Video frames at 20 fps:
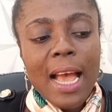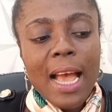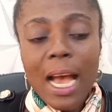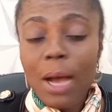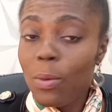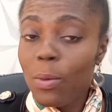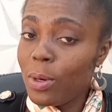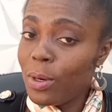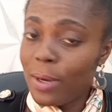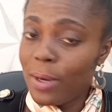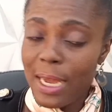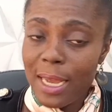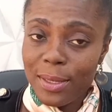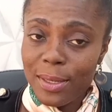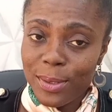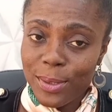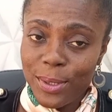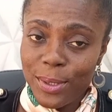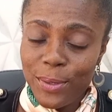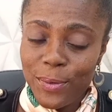I want to
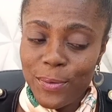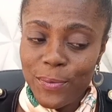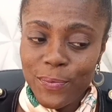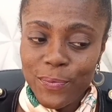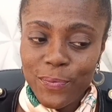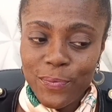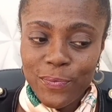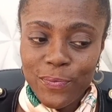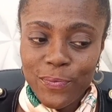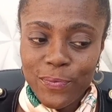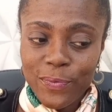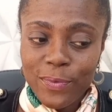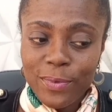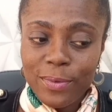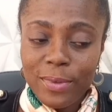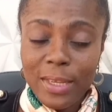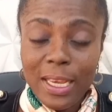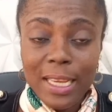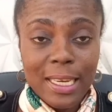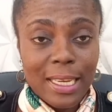ask you,
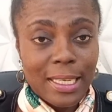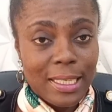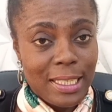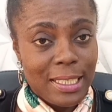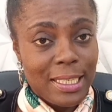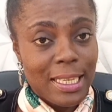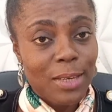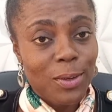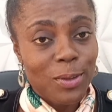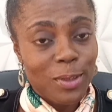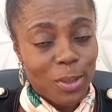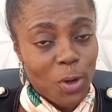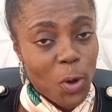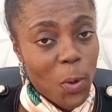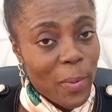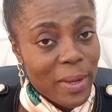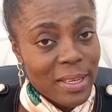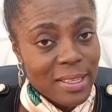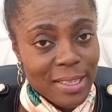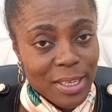and I need that on the
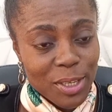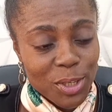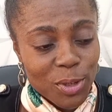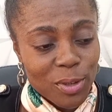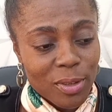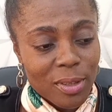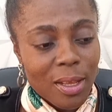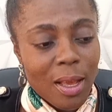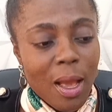comment section,